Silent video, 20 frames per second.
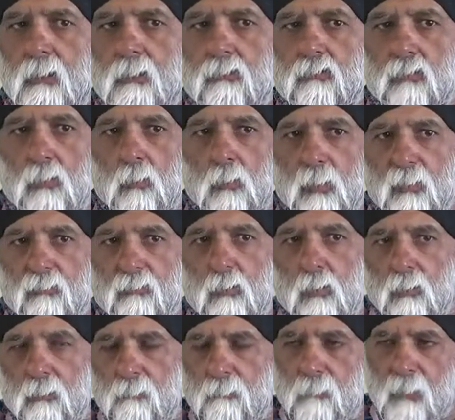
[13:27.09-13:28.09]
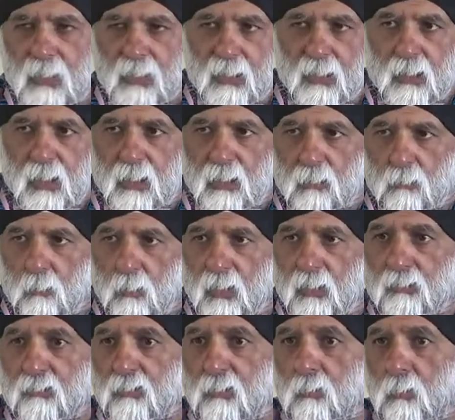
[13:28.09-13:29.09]
So we've got many kind of
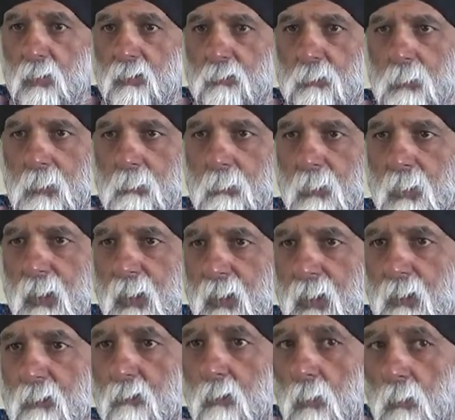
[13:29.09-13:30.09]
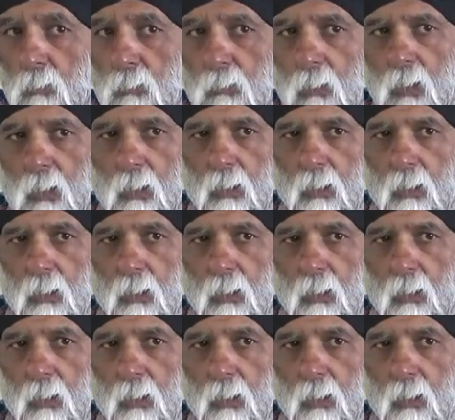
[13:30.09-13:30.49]
ways in which people can enroll.